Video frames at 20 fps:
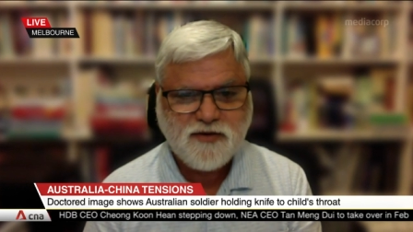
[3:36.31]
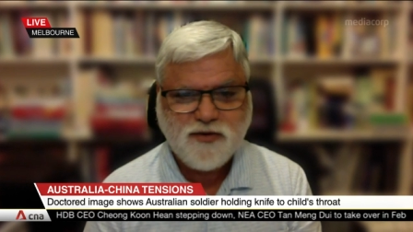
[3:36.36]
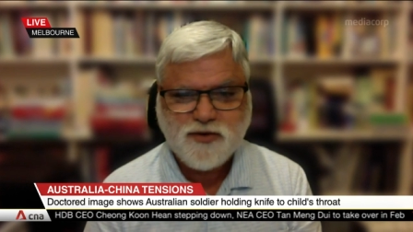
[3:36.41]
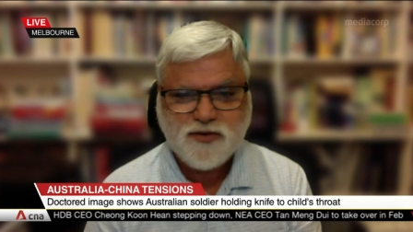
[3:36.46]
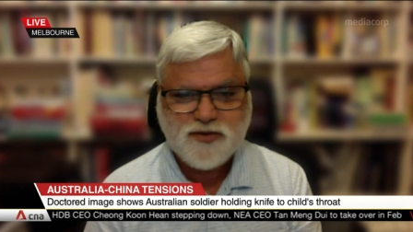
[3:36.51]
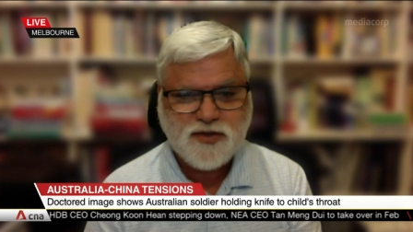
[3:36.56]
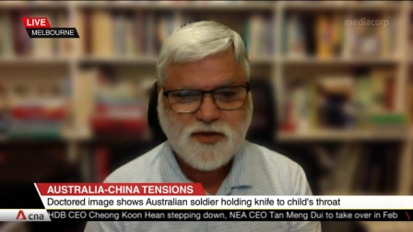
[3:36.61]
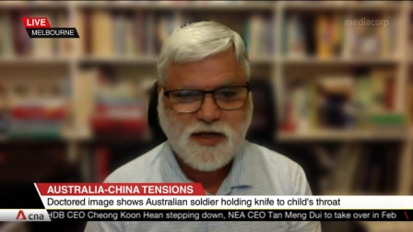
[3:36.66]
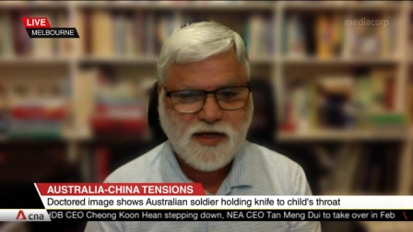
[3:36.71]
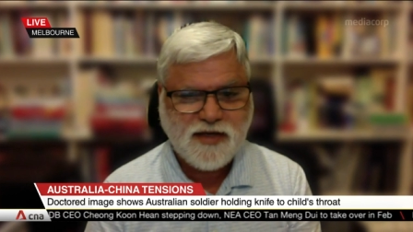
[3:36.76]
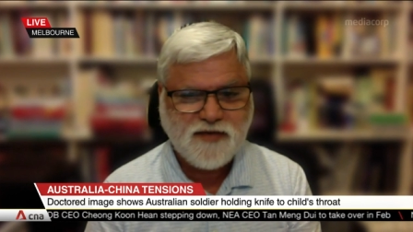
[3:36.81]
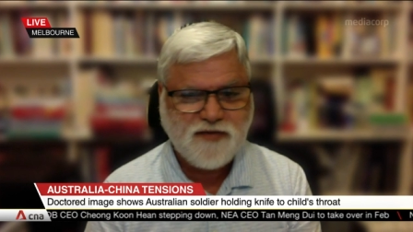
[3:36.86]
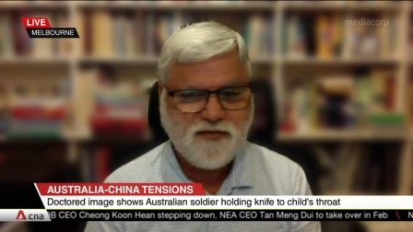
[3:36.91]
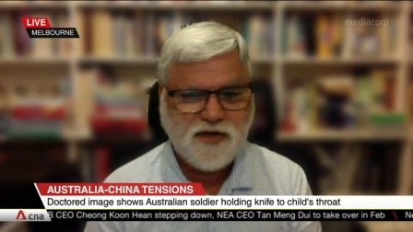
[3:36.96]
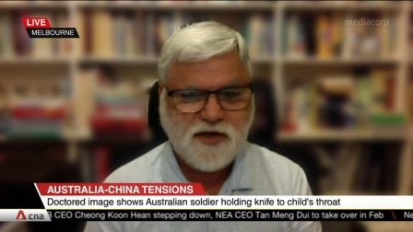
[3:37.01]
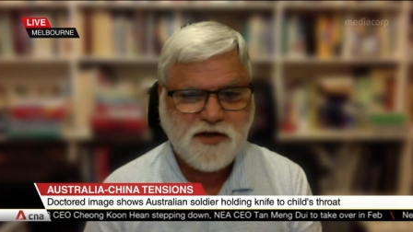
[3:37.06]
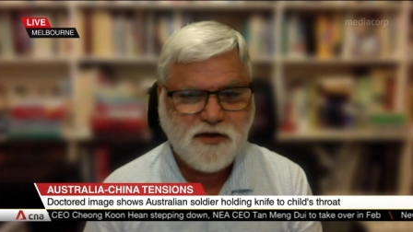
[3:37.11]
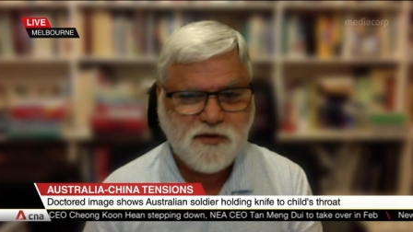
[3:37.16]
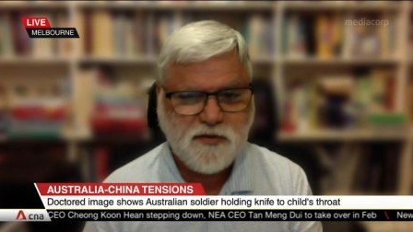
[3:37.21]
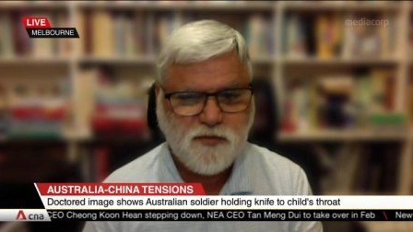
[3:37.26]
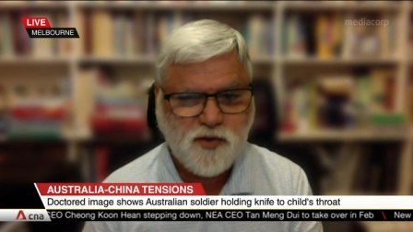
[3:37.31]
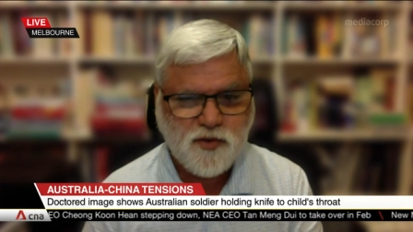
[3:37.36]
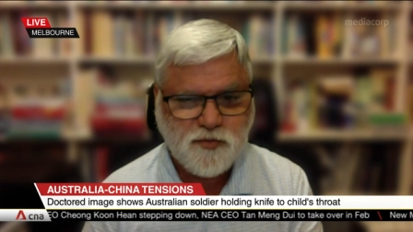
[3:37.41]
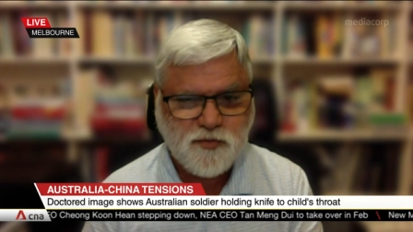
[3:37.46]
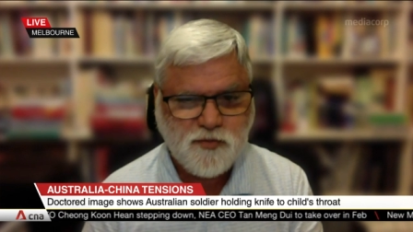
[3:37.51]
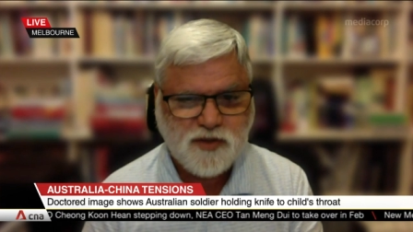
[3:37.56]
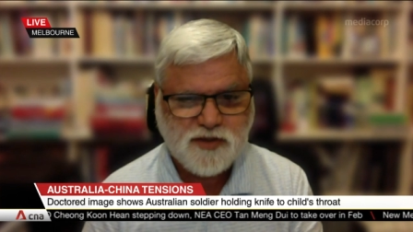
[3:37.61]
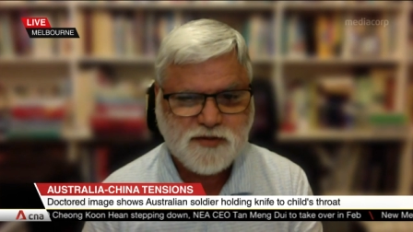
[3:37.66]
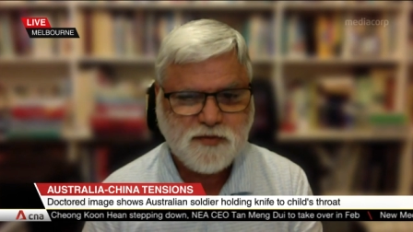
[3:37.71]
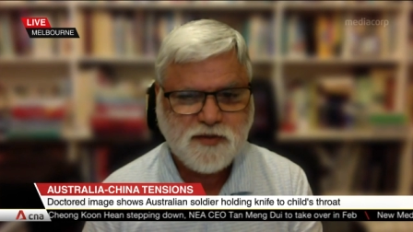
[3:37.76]
looks like a very
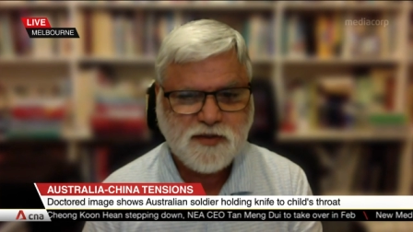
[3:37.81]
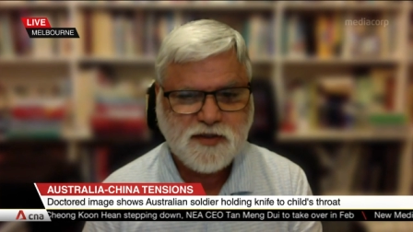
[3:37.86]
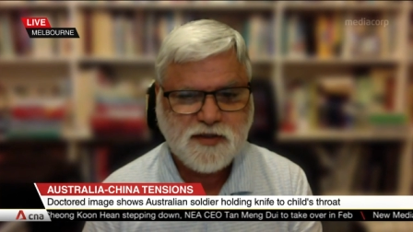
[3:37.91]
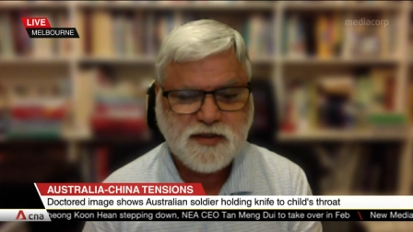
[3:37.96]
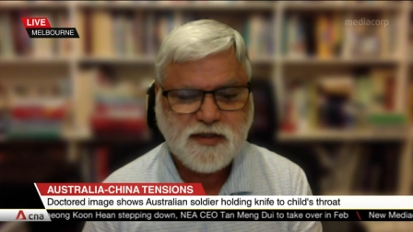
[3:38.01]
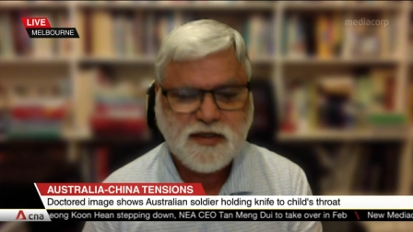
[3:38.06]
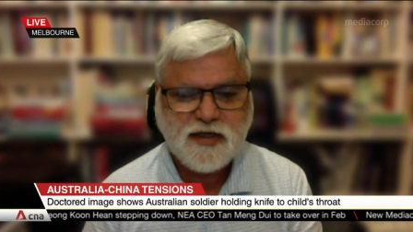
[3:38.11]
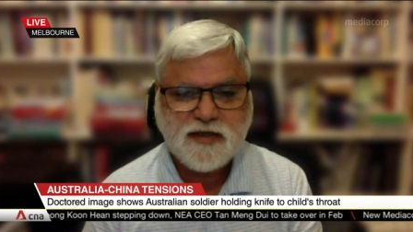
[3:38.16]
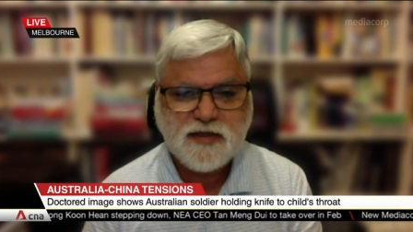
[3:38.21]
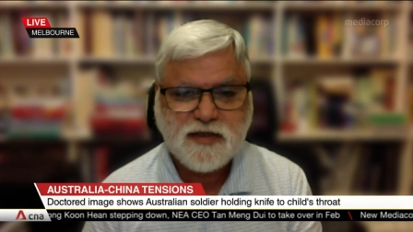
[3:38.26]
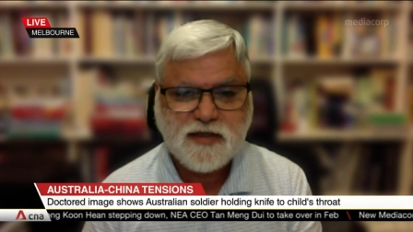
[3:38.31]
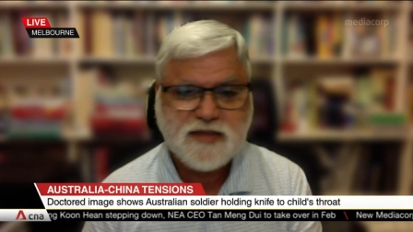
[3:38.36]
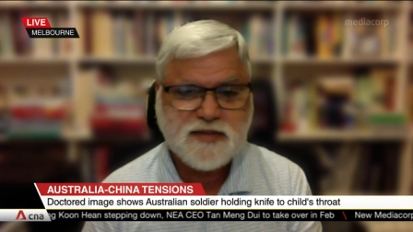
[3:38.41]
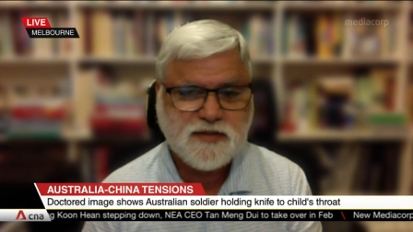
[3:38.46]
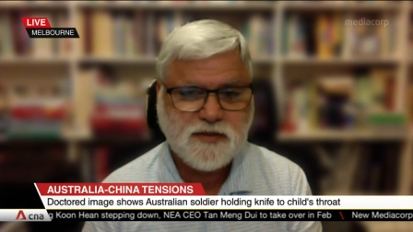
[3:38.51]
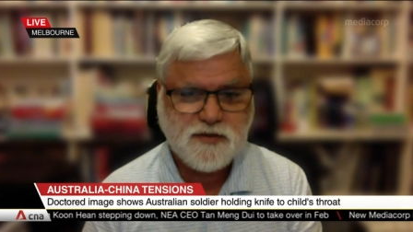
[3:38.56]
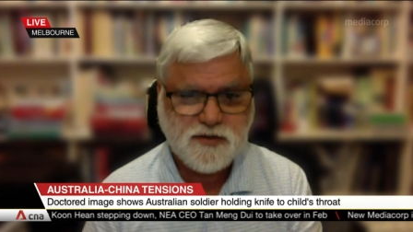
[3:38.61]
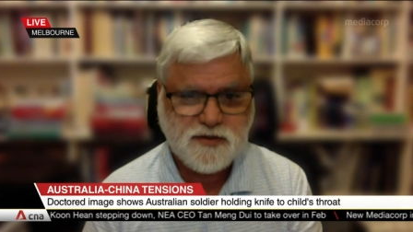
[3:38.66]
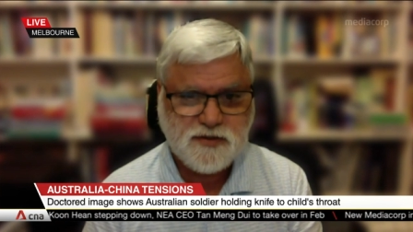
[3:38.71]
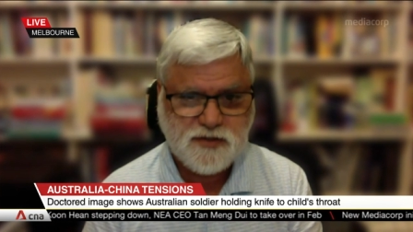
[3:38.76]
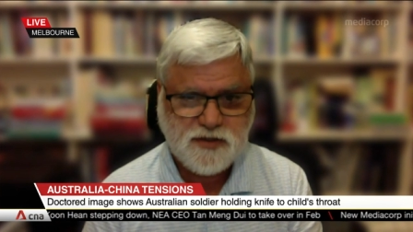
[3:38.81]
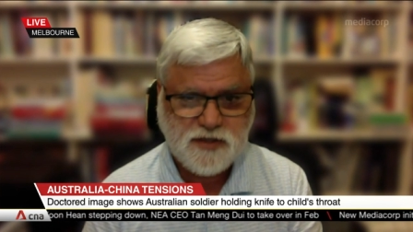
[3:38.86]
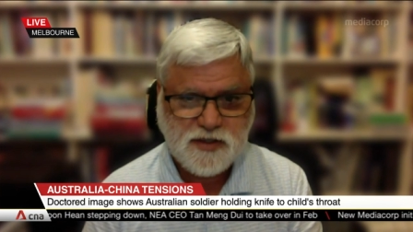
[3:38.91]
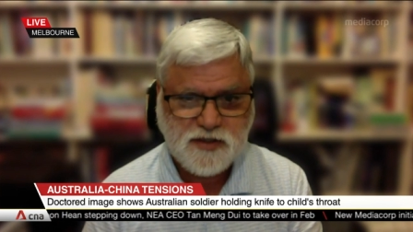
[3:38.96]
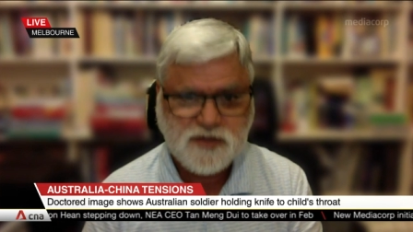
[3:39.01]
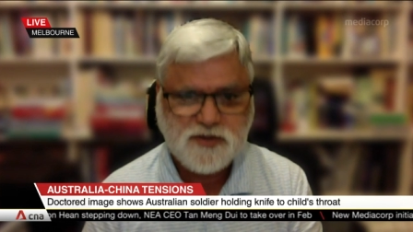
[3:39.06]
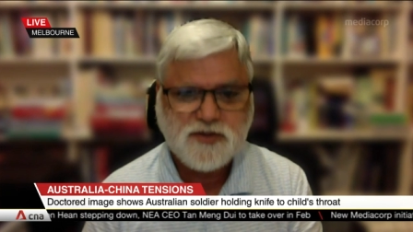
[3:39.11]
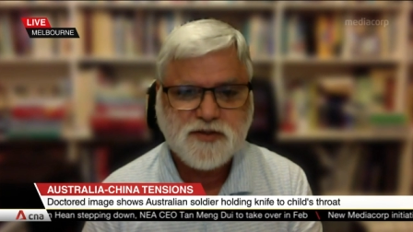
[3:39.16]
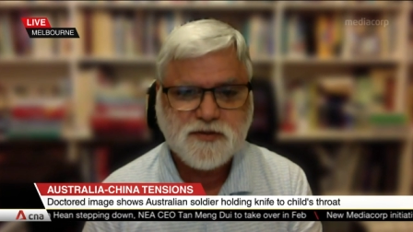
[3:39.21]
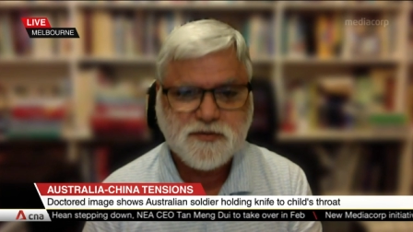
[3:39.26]
remote possibility, at least at this
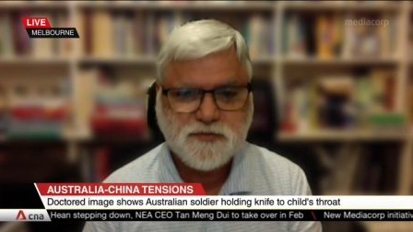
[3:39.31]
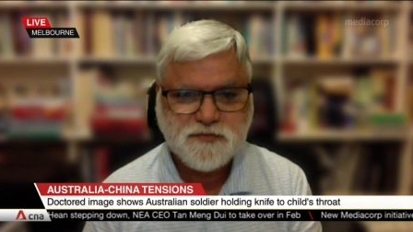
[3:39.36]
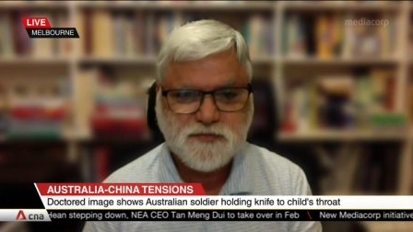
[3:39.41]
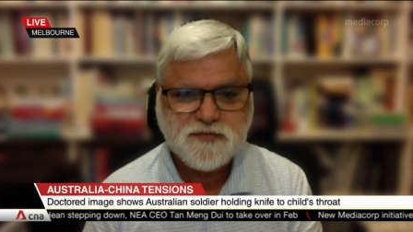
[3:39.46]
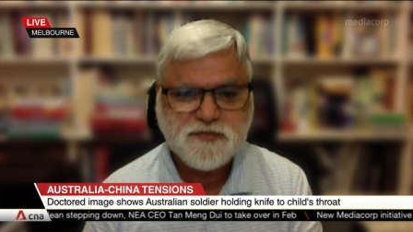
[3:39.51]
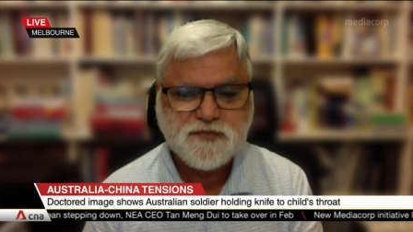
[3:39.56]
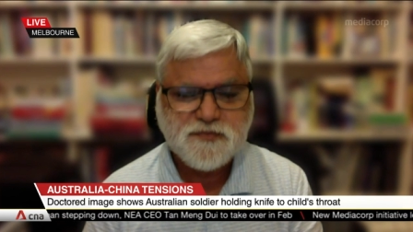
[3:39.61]
stage.